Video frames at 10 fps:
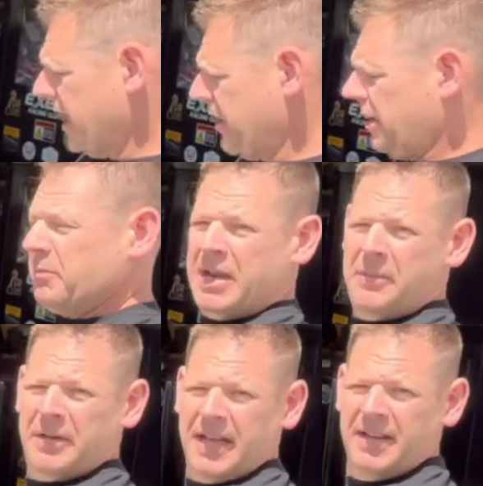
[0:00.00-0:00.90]
you can
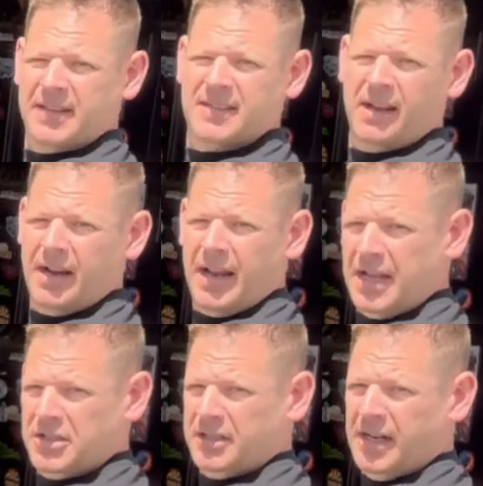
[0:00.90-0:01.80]
manipulate this side
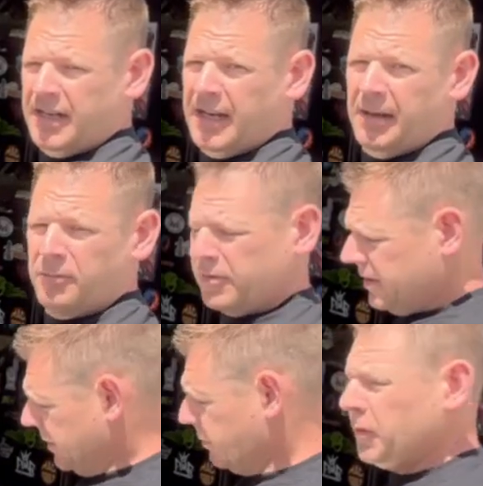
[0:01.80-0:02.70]
as you tighten it up.
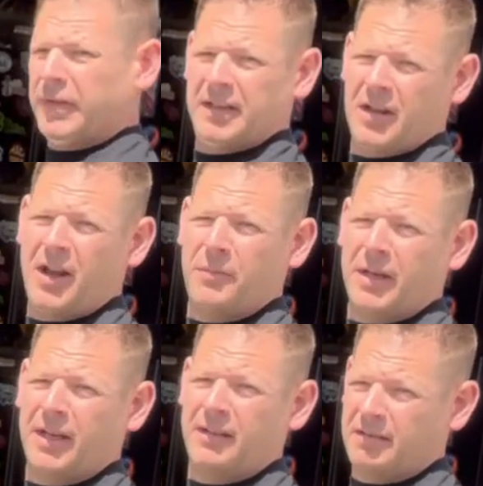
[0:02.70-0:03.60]
It's proving to not
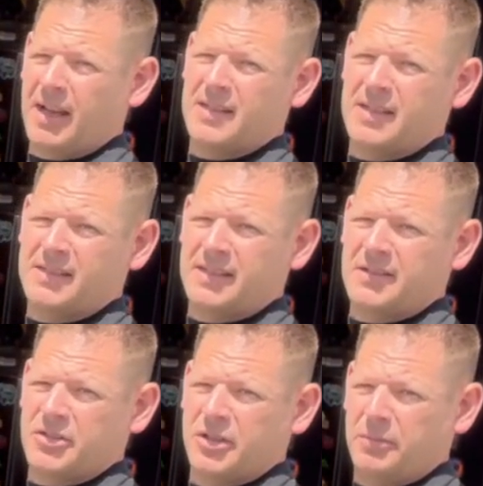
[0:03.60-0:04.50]
be as easy as
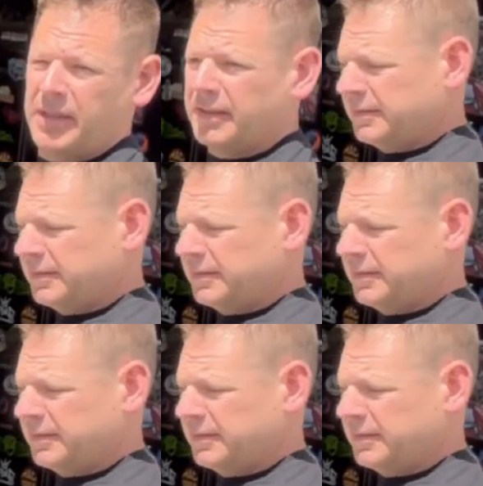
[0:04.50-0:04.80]
it should be.